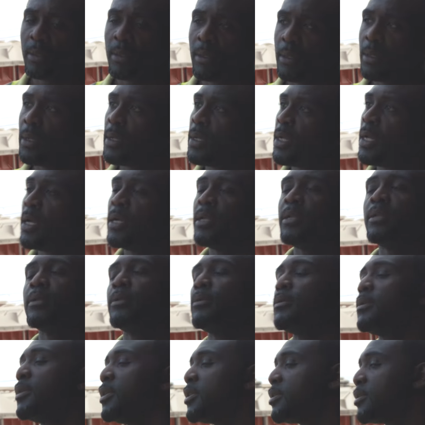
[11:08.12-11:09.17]
can I please go
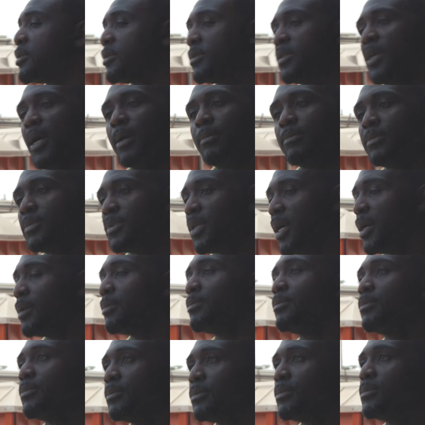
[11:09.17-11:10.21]
out? Listen, stop, stop.
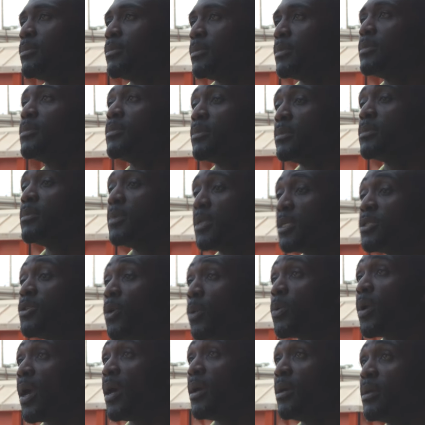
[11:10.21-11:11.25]
It's
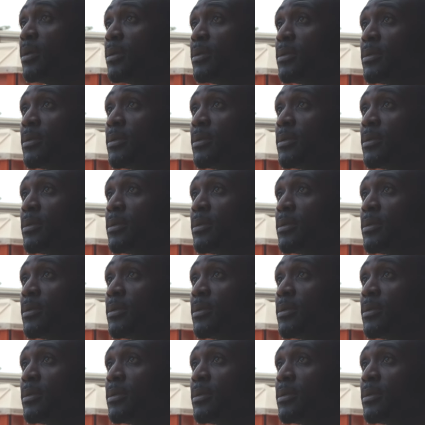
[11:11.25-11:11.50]
okay.